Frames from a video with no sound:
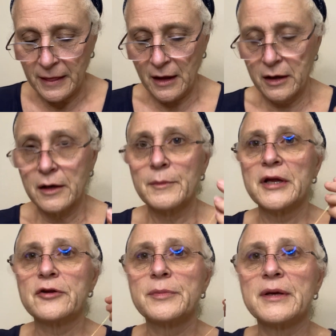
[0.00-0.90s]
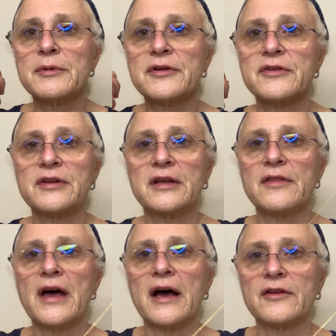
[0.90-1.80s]
and you'll be able to see
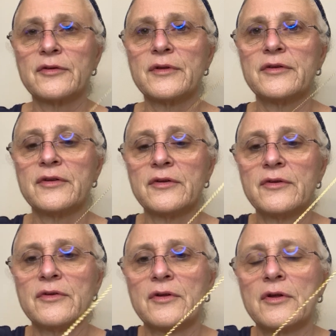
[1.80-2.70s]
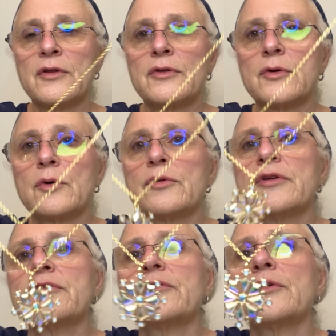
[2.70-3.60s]
that. So this is the
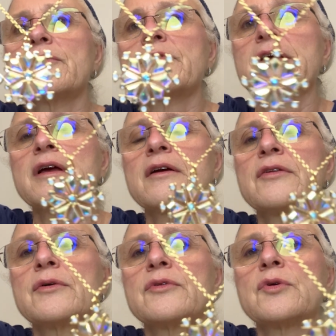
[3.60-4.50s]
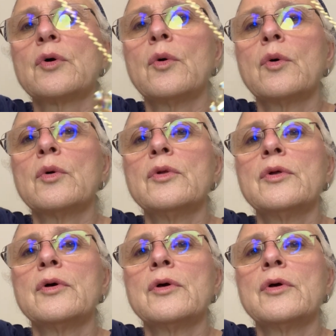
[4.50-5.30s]
golden snowflake, so it's gold.